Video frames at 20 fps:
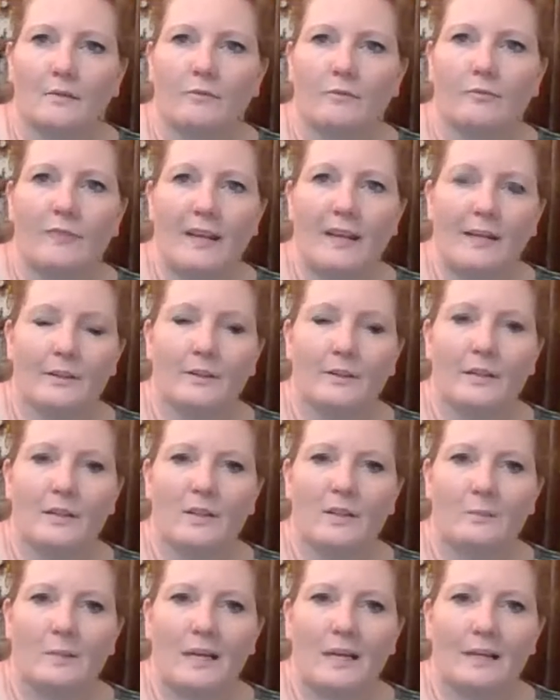Fatter at
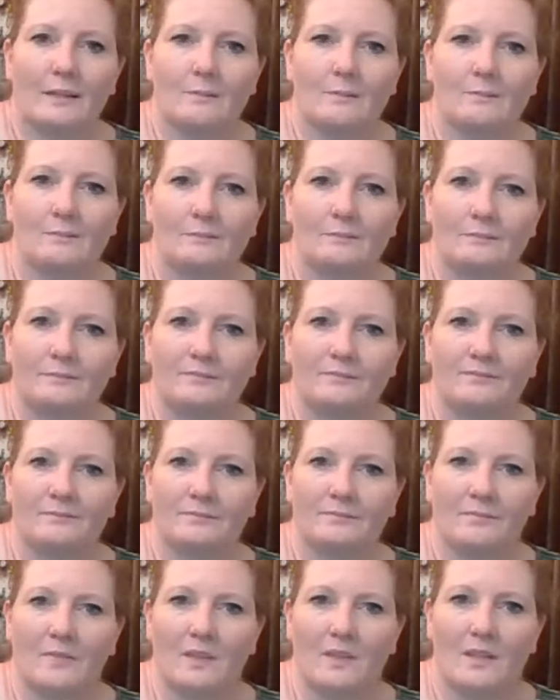the bottom,
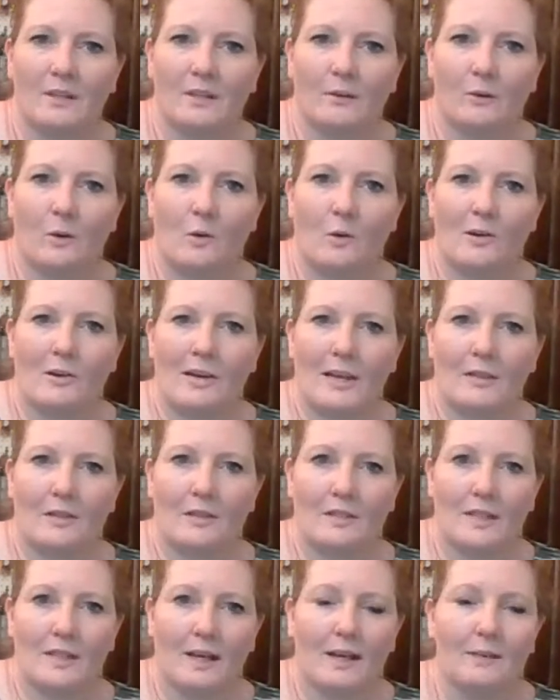narrower at the
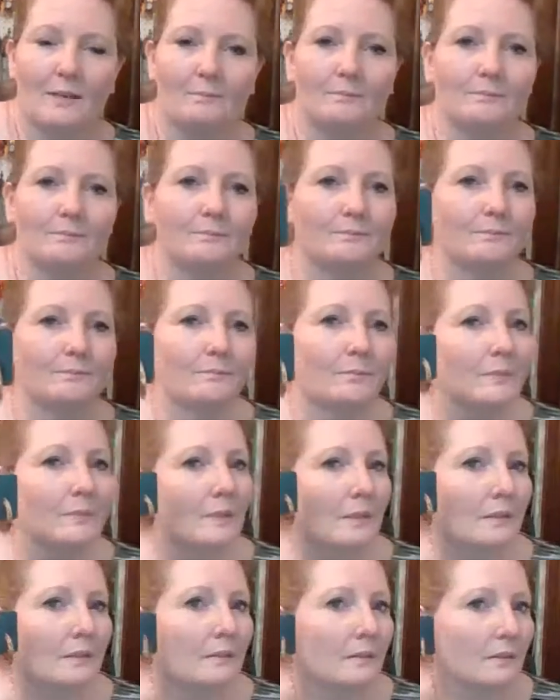top.
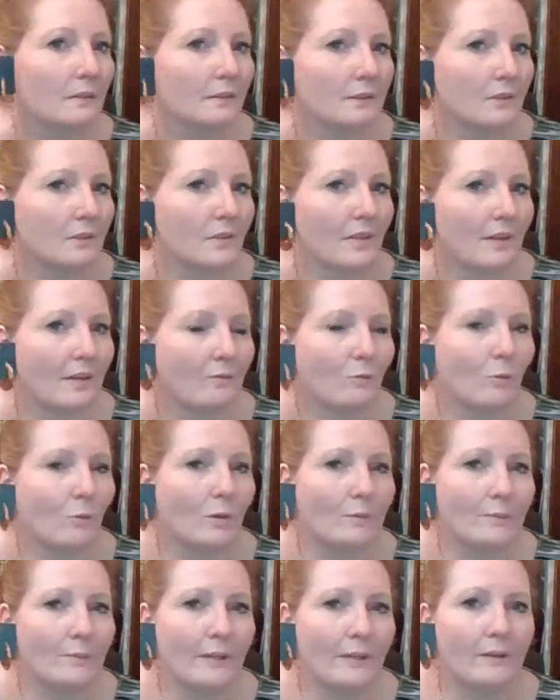Just have
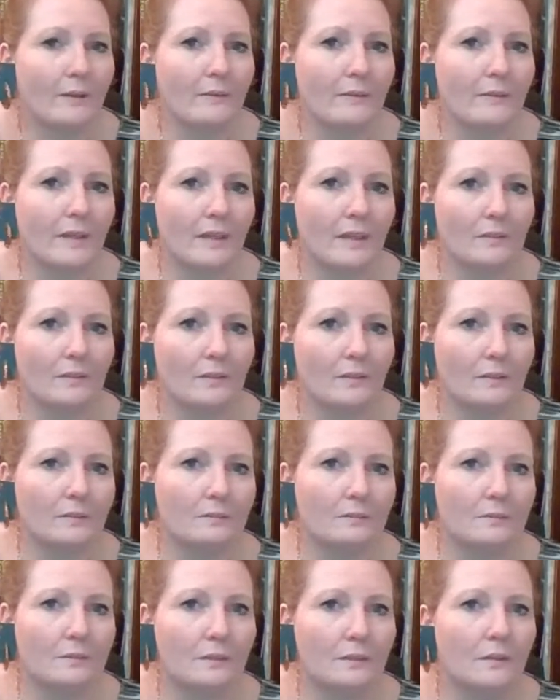1 pair of these.
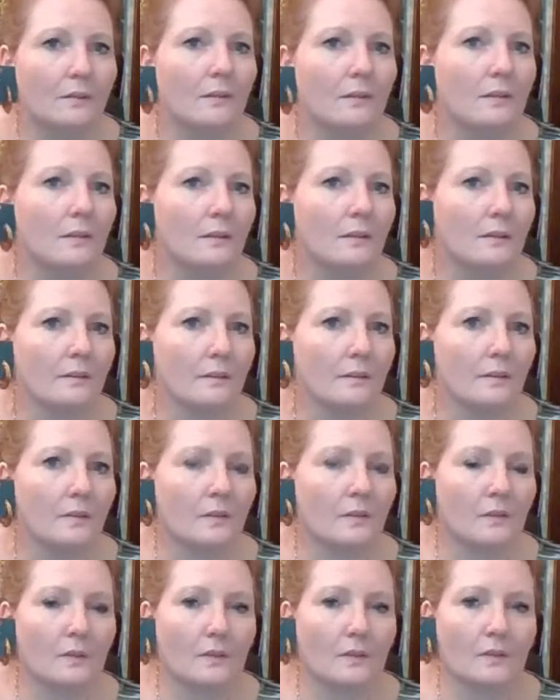This
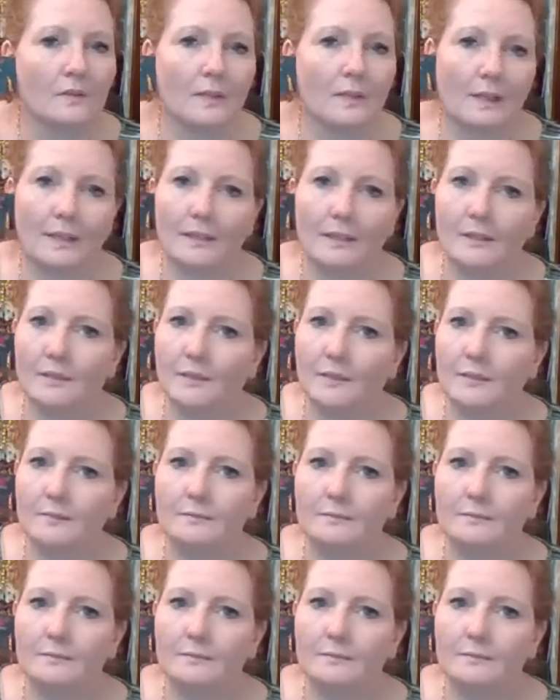is the size.